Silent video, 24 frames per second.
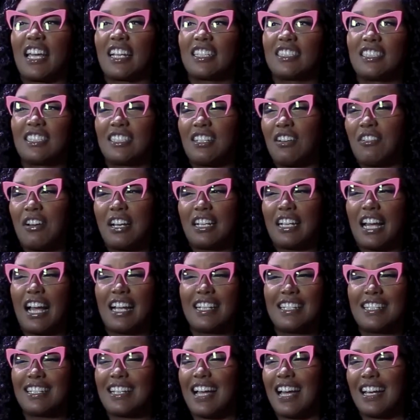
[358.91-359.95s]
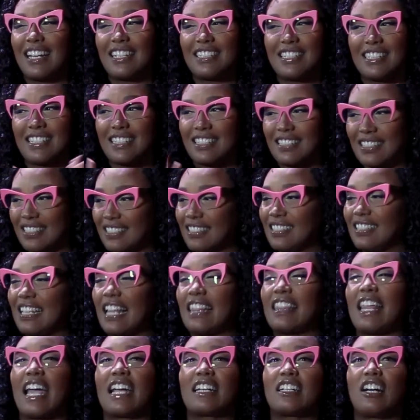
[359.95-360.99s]
And so I just kind of just
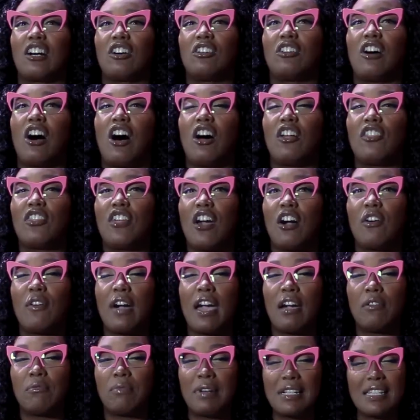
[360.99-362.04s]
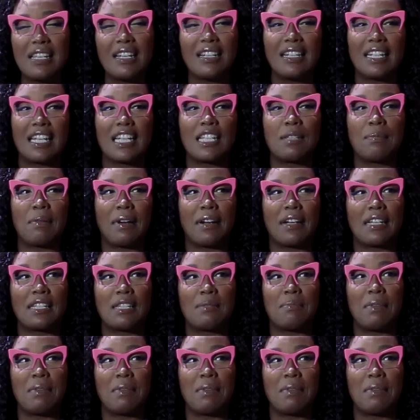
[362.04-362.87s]
let that go. Although it was a good experience